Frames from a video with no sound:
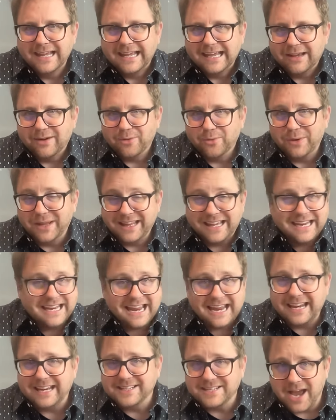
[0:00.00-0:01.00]
really at
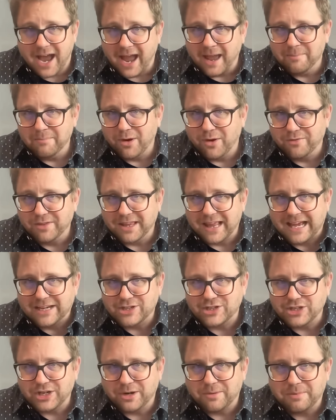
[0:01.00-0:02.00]
any time over the last
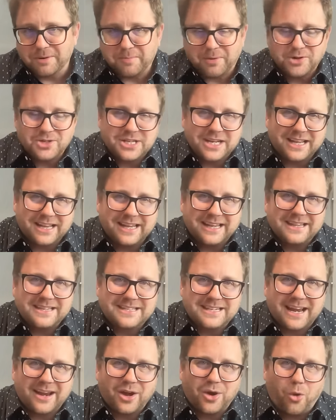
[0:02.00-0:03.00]
year, but particularly in the
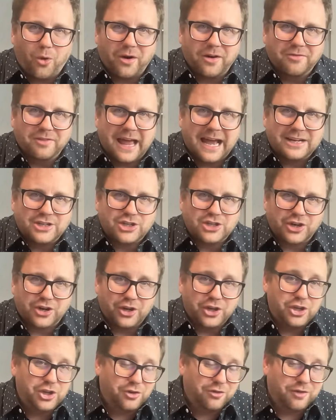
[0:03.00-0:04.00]
second quarter of last year,
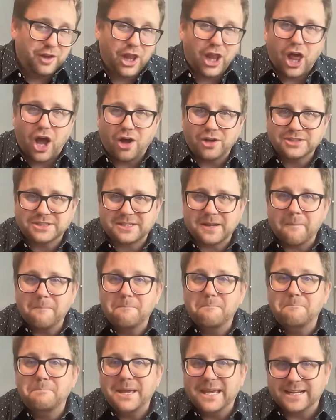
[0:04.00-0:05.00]
you've lost
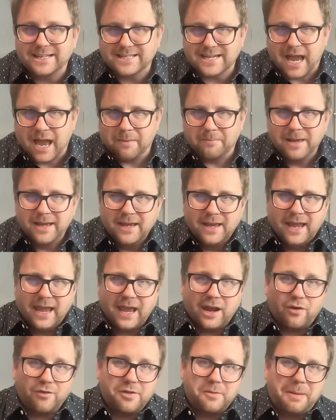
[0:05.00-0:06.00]
big time. And
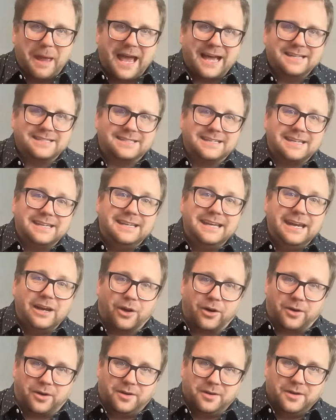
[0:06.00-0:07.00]
over the past
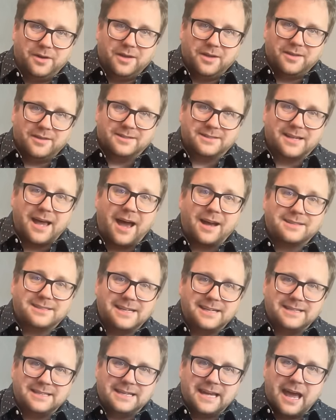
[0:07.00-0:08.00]
year, the SOX E
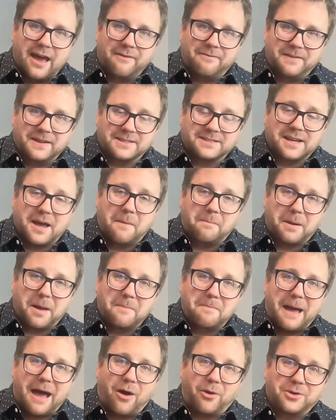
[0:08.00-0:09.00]
T F is up
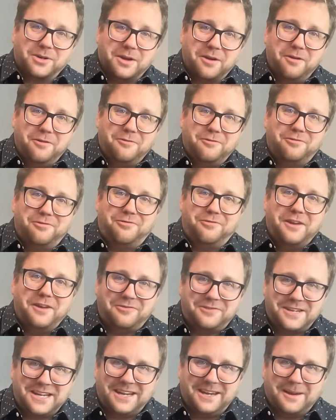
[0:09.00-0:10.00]
about
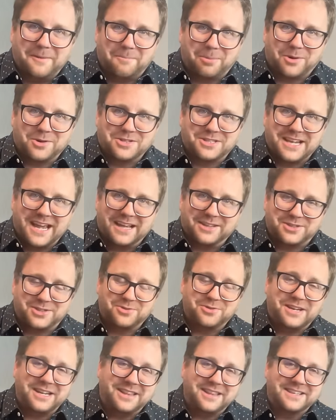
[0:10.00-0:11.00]
fifty percent. So
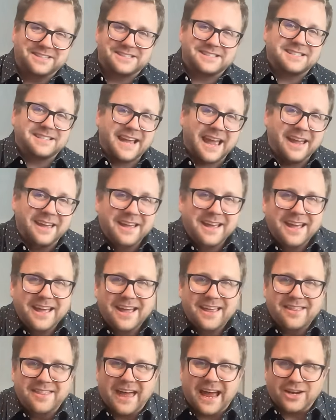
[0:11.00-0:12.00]
needless to say,
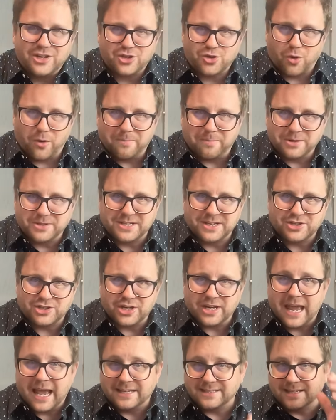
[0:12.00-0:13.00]
that short position
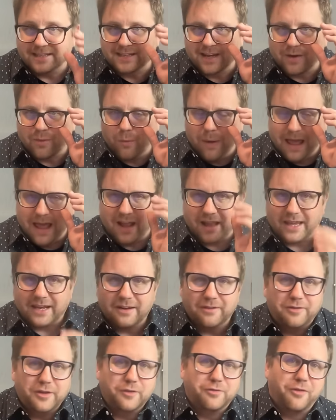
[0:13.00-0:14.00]
hasn't done well. And
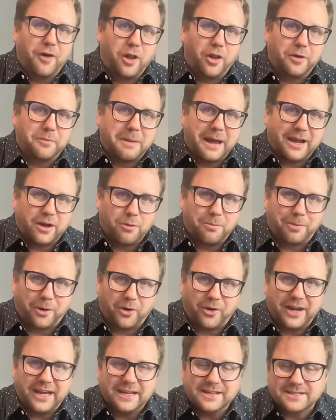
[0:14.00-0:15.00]
if you followed Michael
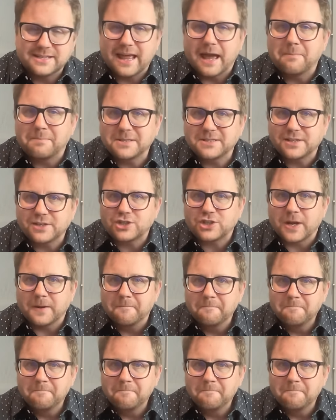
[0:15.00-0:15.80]
Burry into that position,